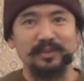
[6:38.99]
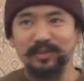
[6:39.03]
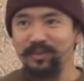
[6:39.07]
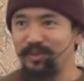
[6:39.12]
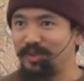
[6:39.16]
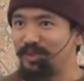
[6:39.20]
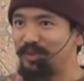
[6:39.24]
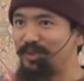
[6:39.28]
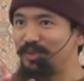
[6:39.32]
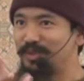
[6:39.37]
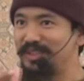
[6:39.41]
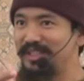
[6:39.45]

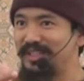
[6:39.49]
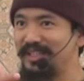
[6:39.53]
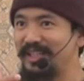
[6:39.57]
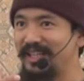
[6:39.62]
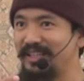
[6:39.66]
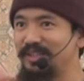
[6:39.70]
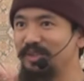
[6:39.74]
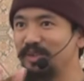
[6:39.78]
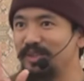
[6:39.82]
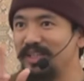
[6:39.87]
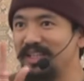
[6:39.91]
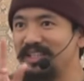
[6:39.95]
Did you see
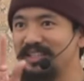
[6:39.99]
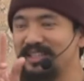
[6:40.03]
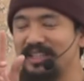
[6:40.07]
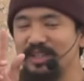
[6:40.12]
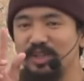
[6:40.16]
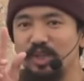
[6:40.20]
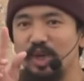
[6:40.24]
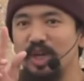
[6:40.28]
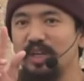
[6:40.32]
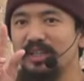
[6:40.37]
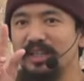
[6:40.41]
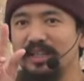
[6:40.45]
that? So it's
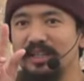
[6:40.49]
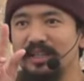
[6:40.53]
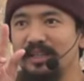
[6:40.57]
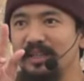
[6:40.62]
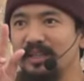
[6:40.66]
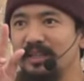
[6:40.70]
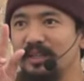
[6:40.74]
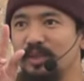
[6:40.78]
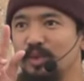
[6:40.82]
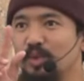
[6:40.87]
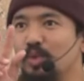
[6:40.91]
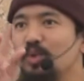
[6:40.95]
not
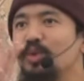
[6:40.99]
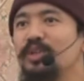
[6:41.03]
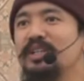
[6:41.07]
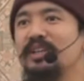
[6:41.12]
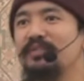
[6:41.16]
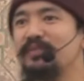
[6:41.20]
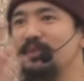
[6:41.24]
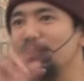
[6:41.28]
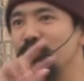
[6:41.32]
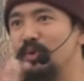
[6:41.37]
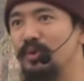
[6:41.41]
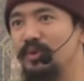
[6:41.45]
two
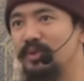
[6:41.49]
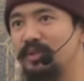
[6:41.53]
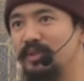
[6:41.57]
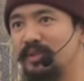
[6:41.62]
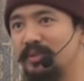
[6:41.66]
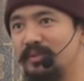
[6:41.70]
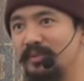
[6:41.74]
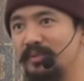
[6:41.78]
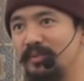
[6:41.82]
different words.